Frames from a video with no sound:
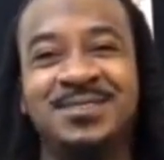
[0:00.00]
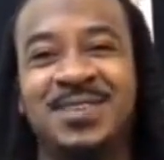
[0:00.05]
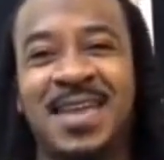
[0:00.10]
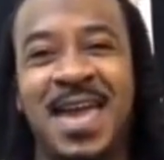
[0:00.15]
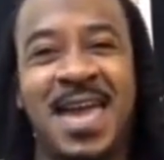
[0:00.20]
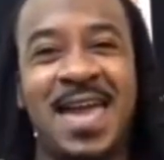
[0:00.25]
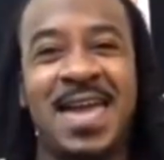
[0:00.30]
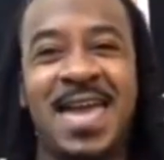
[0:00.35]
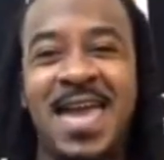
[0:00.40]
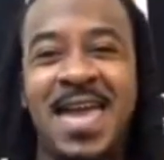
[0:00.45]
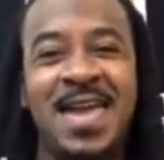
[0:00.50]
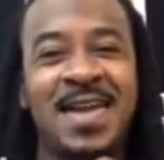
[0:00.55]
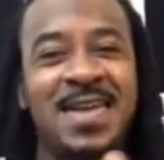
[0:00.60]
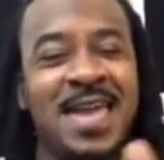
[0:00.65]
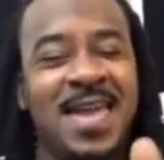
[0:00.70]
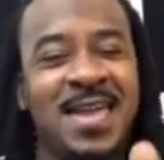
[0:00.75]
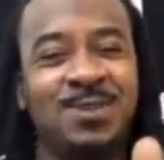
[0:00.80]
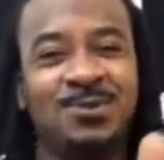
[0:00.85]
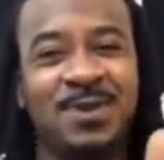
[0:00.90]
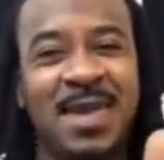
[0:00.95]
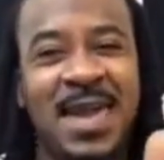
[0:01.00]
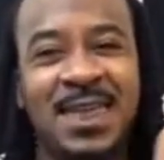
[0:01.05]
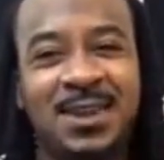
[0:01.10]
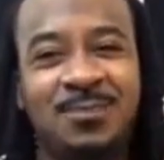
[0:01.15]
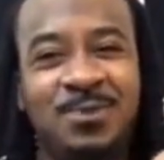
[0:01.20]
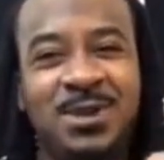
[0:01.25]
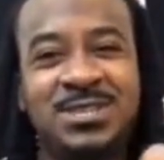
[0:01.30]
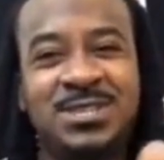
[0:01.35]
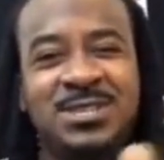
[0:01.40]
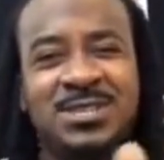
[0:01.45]
And you got
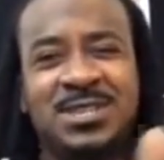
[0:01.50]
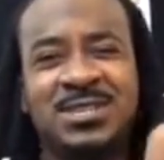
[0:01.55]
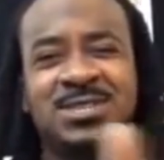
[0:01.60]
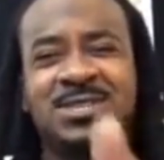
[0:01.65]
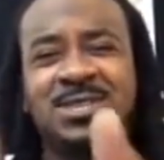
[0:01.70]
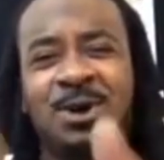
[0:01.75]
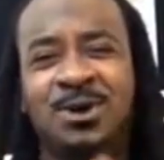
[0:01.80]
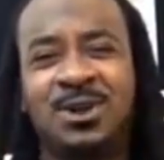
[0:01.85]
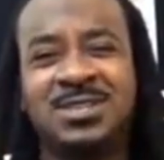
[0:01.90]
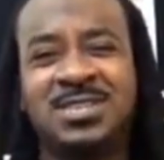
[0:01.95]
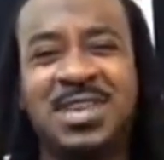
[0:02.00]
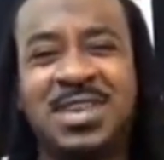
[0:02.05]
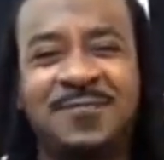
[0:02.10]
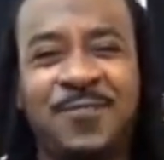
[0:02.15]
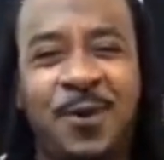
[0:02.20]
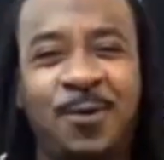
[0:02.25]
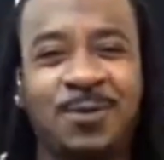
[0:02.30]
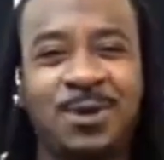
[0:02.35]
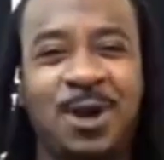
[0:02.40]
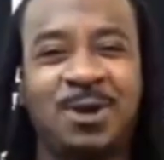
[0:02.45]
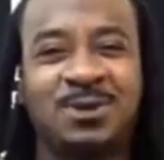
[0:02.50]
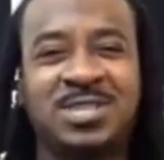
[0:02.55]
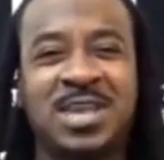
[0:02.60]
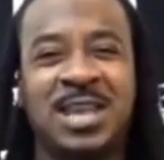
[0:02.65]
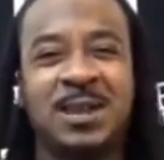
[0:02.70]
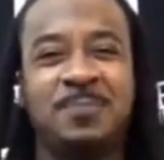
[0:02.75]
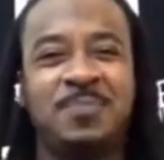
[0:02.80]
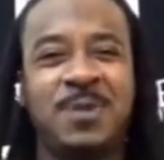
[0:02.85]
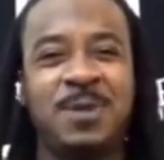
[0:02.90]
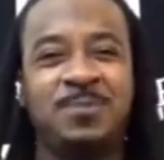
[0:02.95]
it. Before we go tell
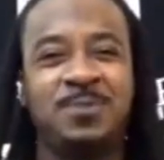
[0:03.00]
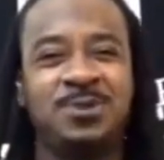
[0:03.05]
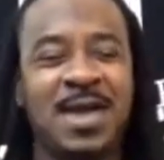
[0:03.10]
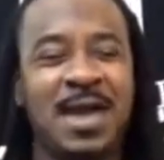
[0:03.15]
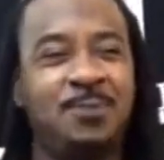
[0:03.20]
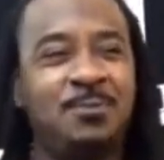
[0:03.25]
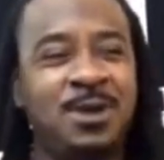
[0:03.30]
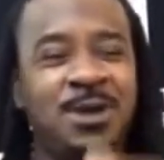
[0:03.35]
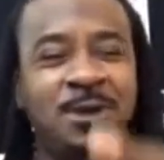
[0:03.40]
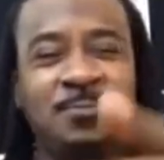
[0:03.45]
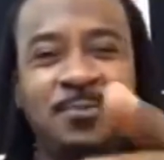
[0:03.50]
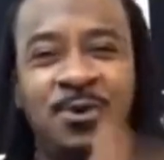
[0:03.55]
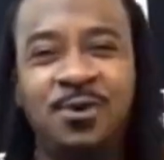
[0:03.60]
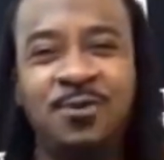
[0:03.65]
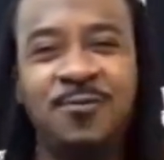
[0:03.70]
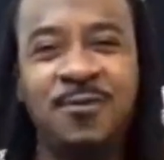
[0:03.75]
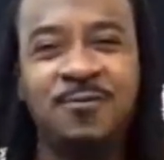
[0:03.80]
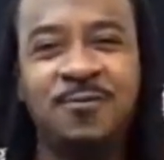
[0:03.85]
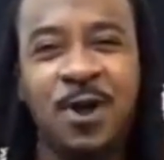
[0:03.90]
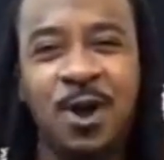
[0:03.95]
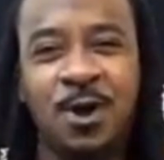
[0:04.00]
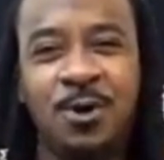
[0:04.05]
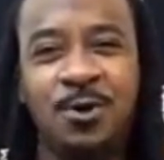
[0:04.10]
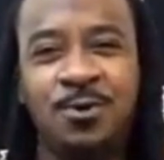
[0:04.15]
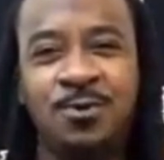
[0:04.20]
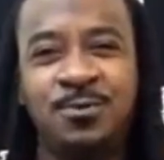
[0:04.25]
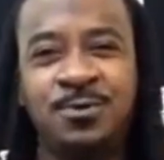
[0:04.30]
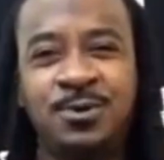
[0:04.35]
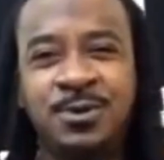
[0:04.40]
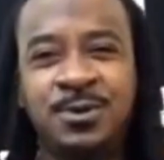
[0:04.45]
the people. Hey, man, y'all make sure y'all
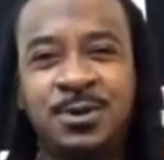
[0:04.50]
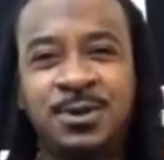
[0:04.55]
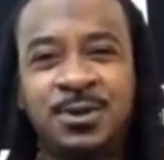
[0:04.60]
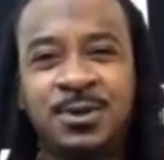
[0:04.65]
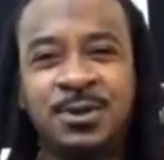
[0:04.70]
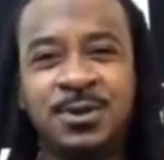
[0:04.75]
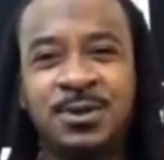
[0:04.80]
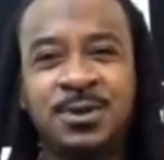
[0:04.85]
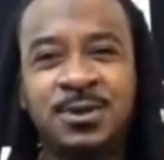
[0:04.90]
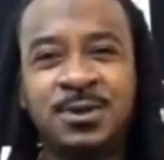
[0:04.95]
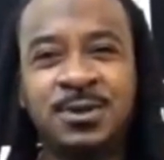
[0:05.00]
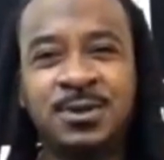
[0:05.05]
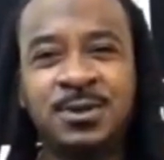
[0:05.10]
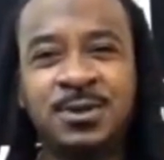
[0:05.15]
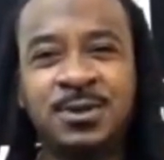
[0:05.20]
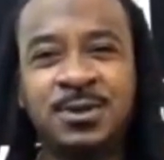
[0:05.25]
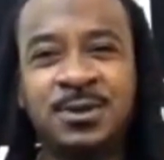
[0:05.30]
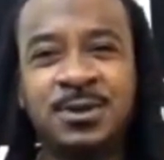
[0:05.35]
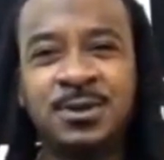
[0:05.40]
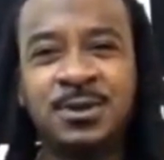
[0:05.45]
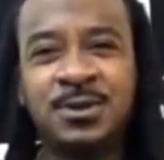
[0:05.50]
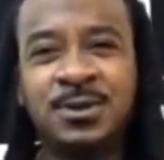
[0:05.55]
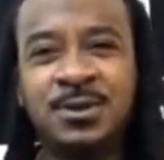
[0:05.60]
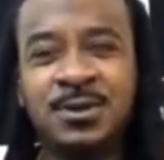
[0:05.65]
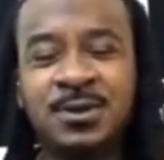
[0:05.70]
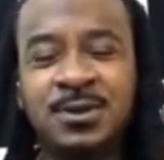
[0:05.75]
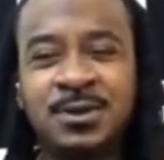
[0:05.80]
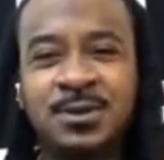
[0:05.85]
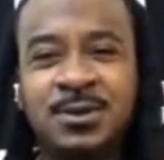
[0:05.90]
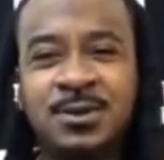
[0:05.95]
tune in to I got 2
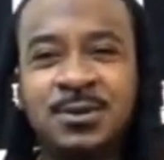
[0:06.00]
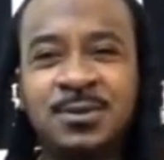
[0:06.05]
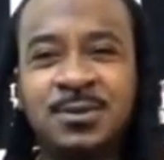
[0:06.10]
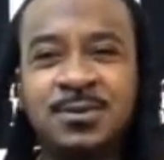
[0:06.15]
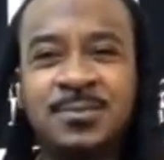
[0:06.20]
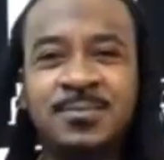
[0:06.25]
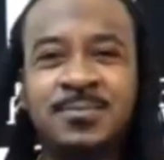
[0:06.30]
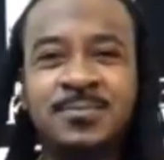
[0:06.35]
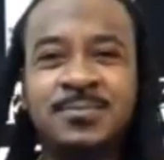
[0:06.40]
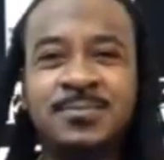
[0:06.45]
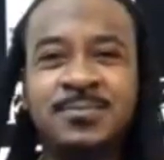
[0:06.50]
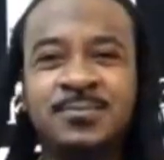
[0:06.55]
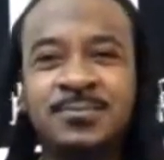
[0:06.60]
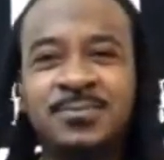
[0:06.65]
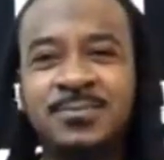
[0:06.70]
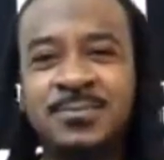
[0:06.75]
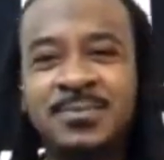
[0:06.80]
movie roles offered.